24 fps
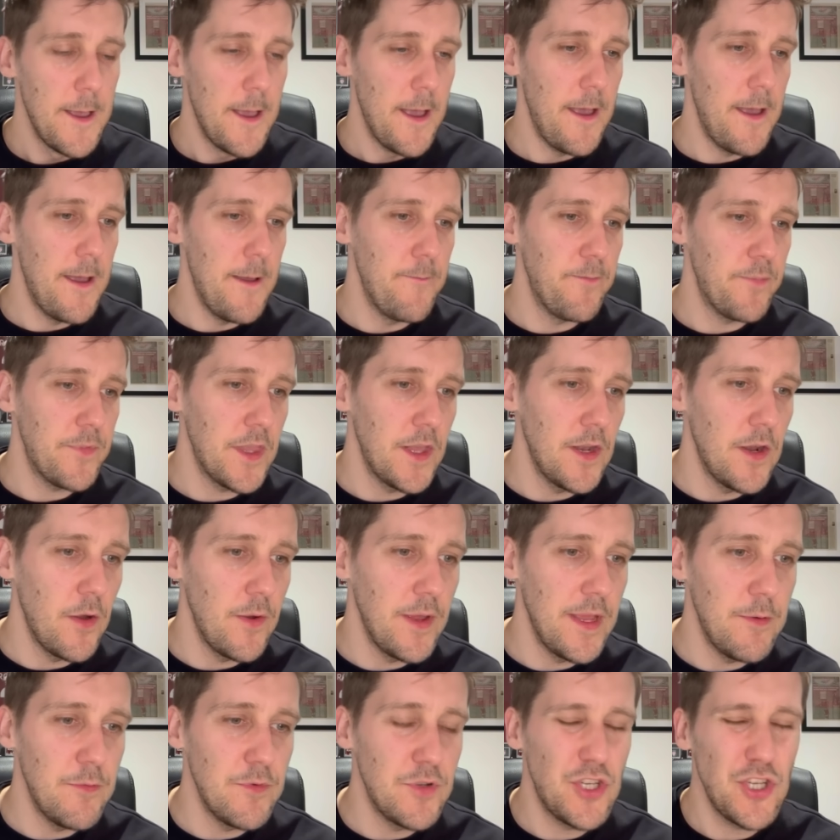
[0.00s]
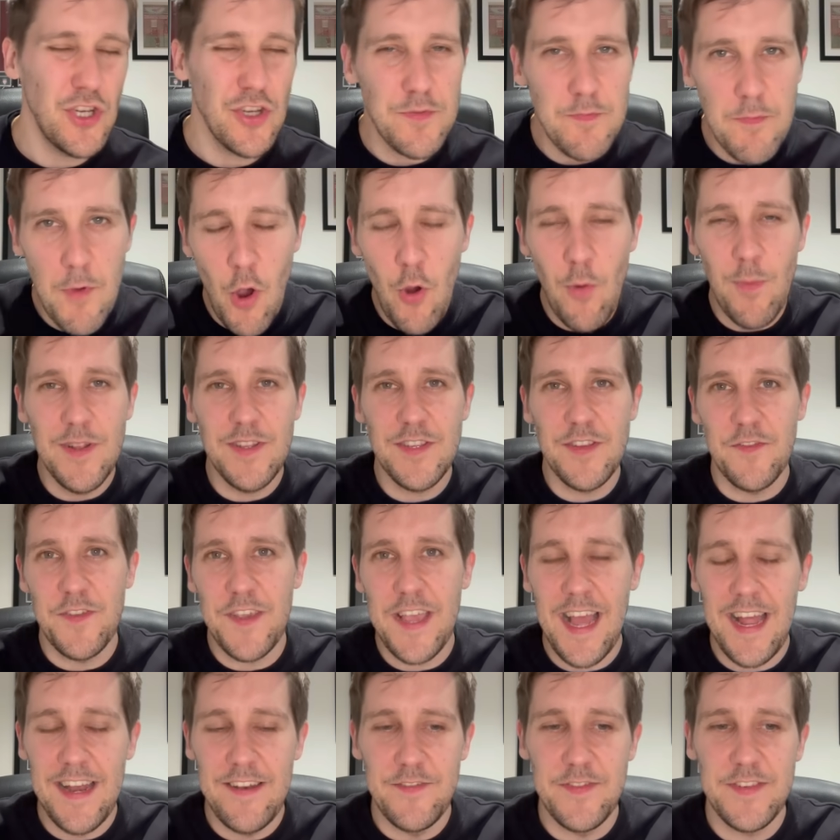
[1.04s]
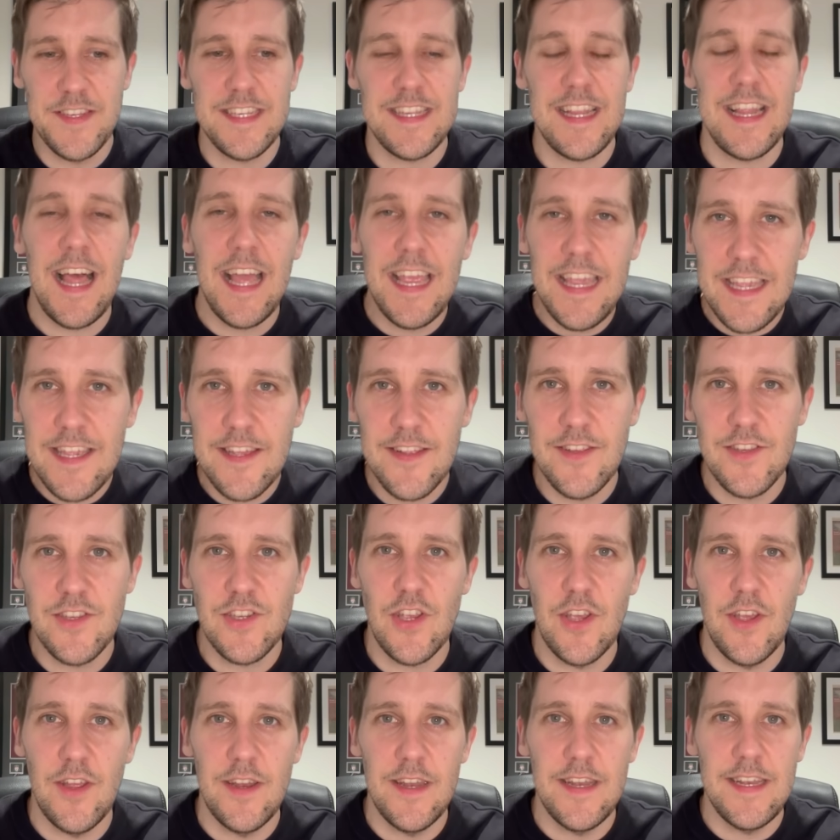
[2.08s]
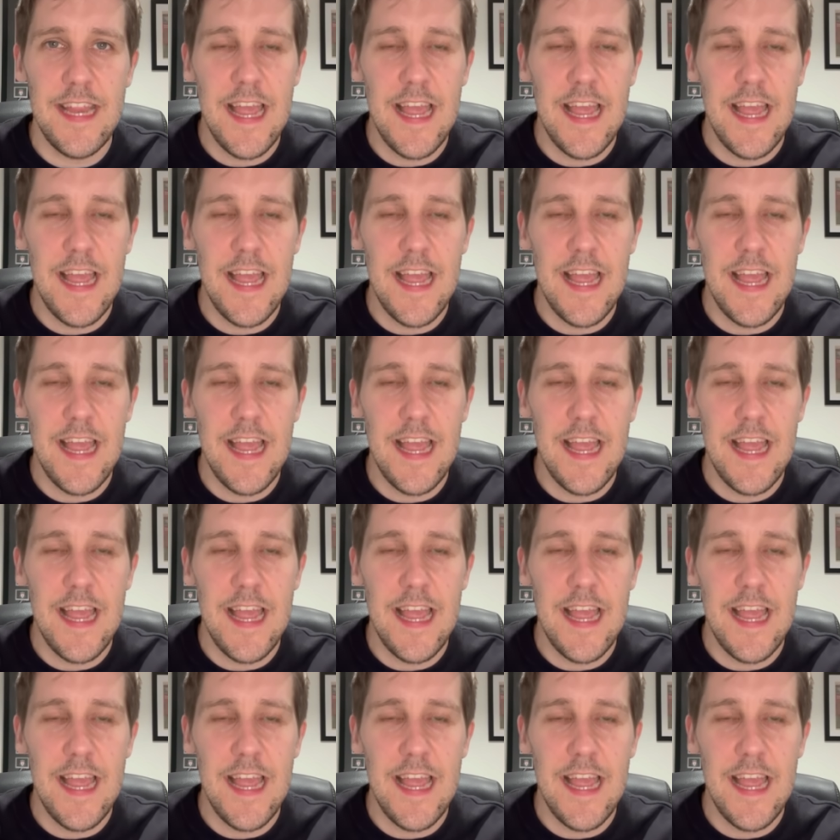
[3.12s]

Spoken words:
You know, it was just moments of kind of slight concern.